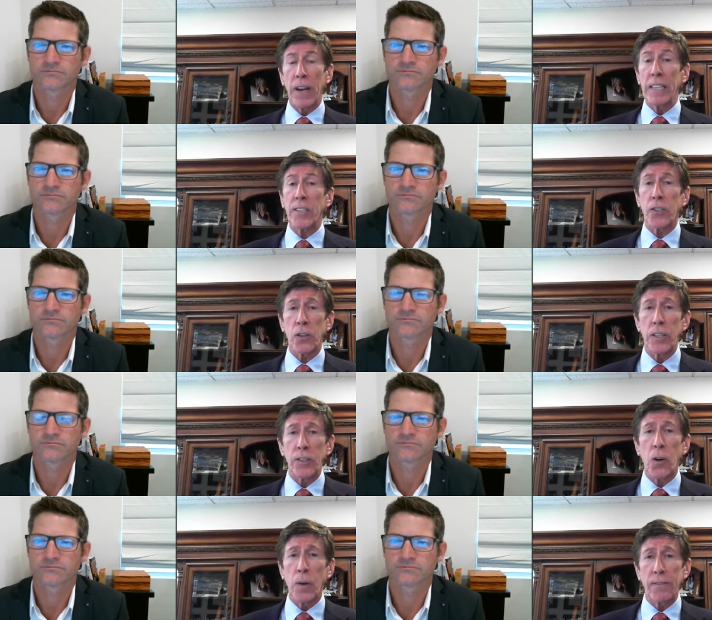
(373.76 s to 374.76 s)
Speaker 1: defense attorneys
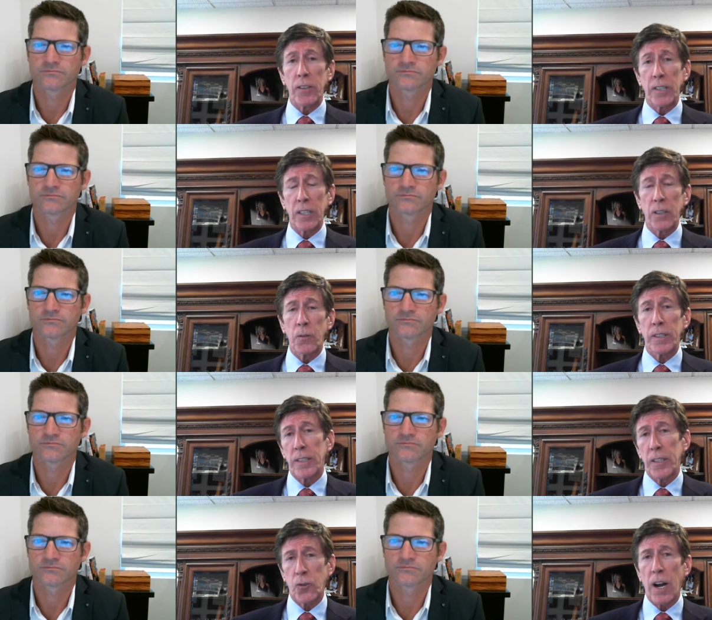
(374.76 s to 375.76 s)
don't want to deal with
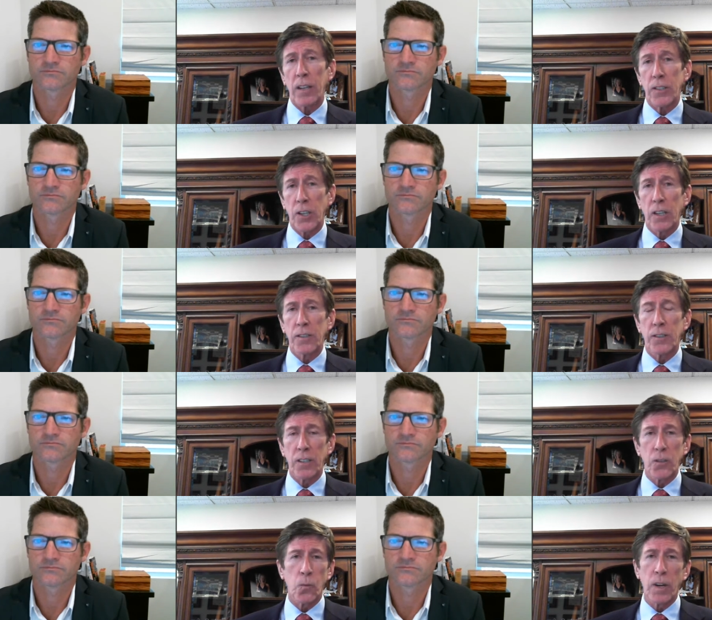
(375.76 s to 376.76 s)
and the trial judge
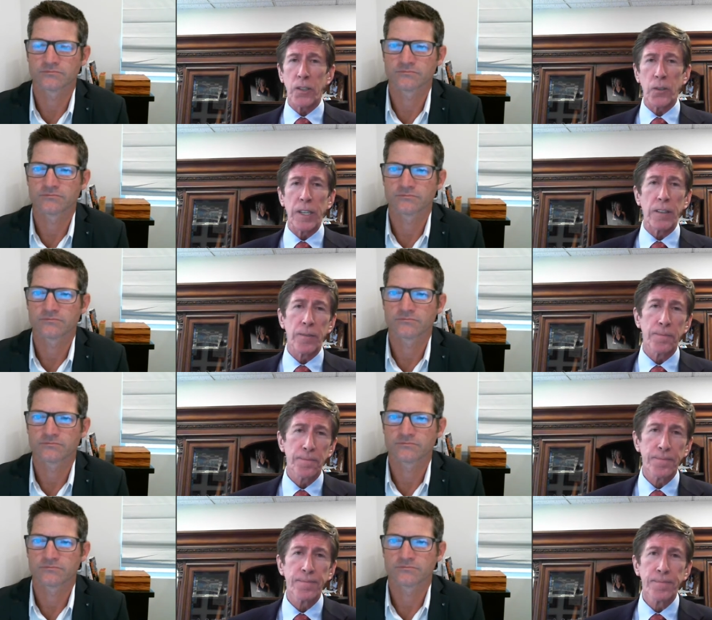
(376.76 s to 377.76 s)
doesn't want to either.
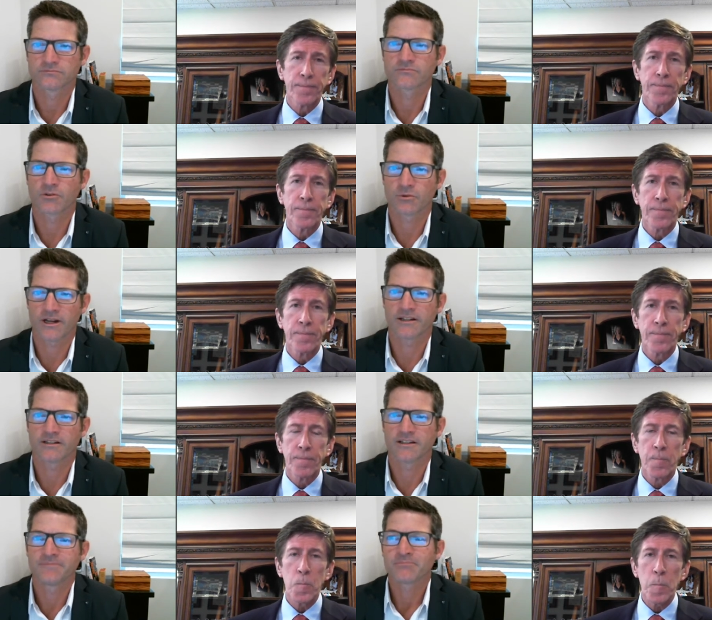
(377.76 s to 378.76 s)
Right.
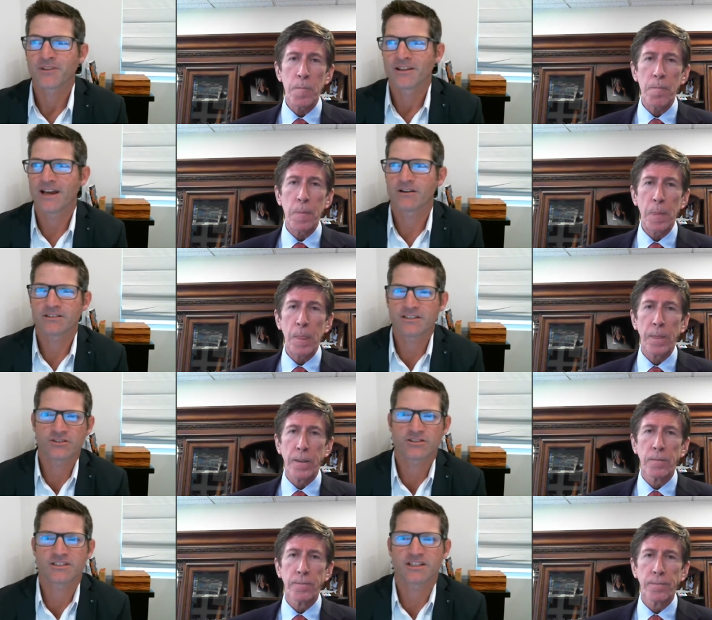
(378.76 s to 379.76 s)
Now it's
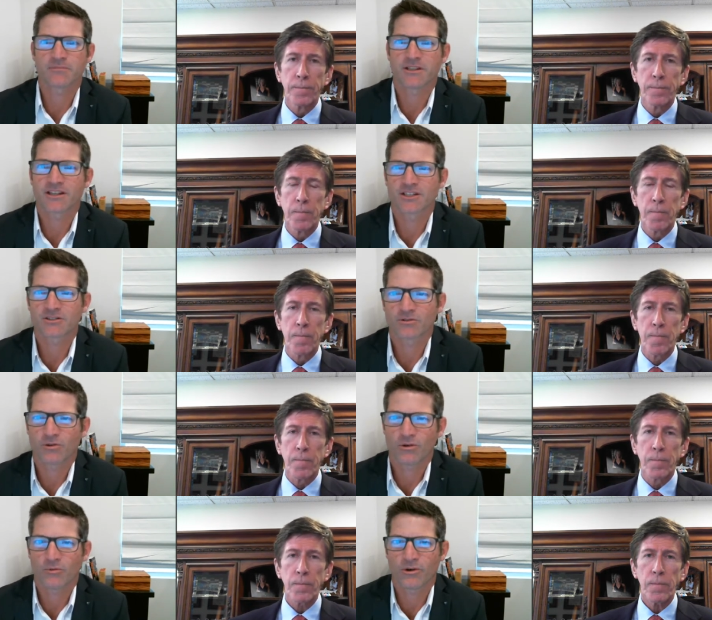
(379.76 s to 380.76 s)
interesting
Speaker 2: because
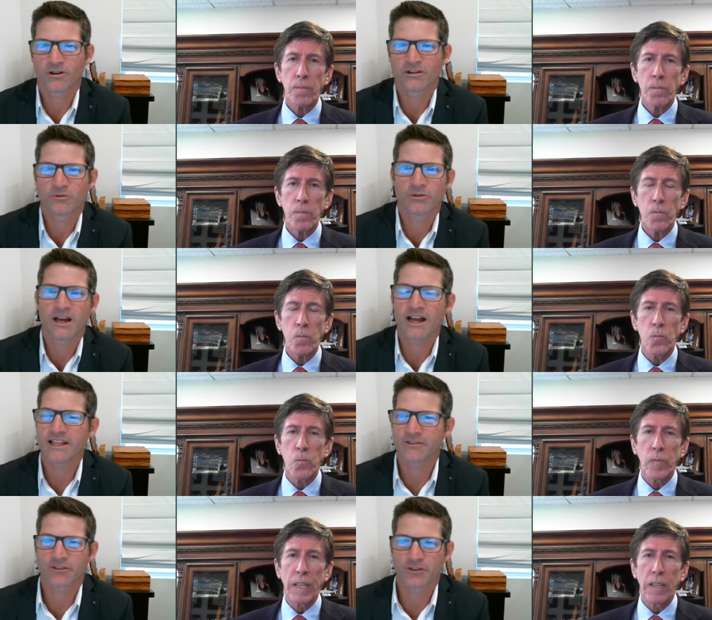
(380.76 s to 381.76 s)
we're we're not
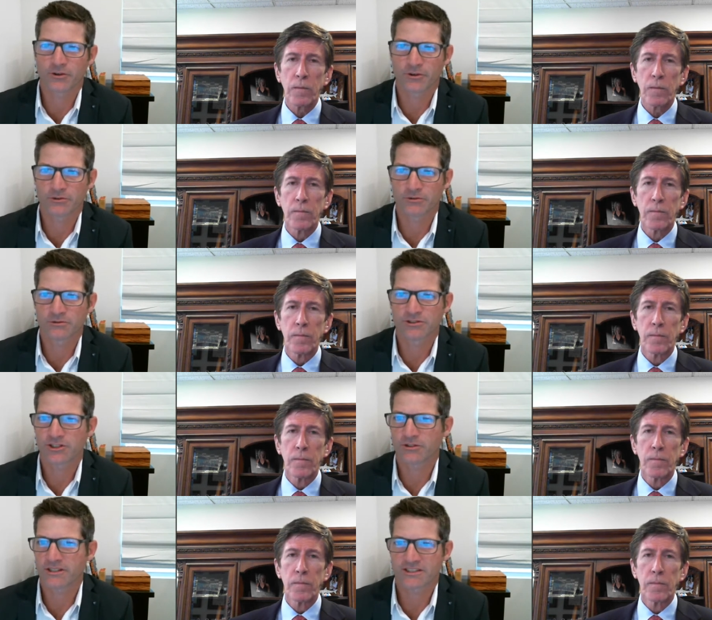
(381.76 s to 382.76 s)
even through
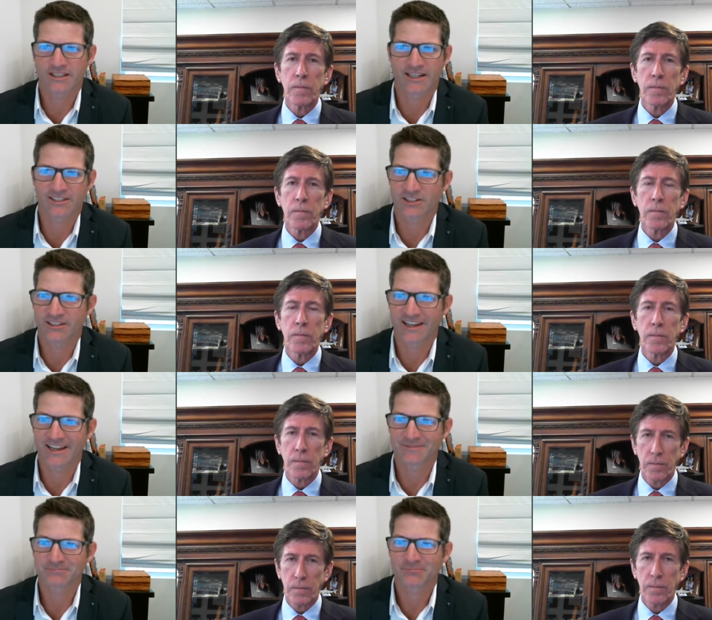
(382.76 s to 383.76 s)
jury selection
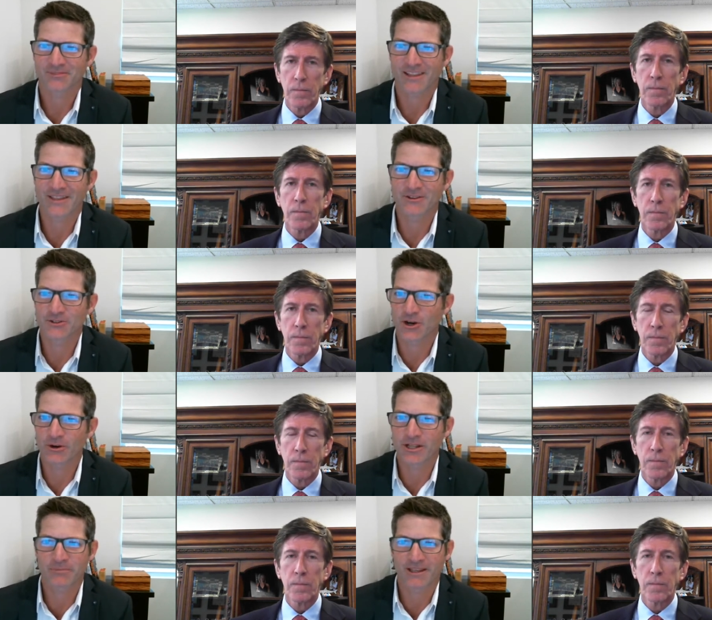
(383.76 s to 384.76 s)
yet and there's
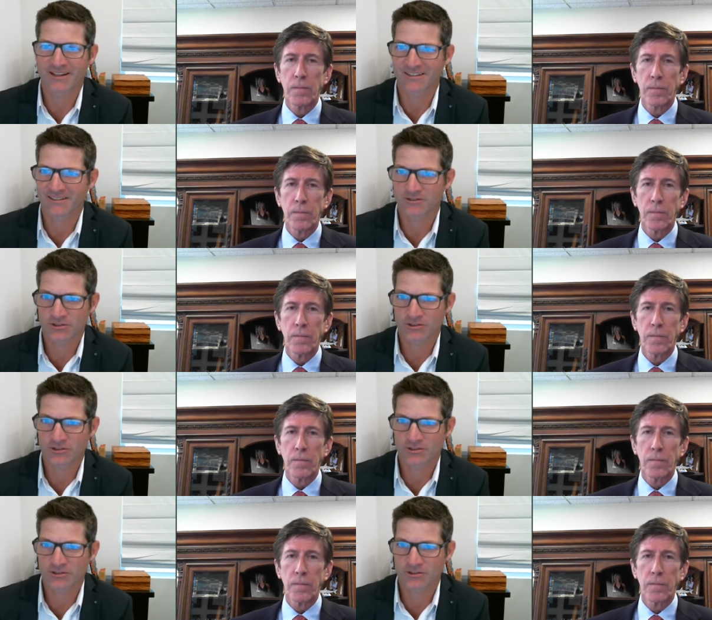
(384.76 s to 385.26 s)
already been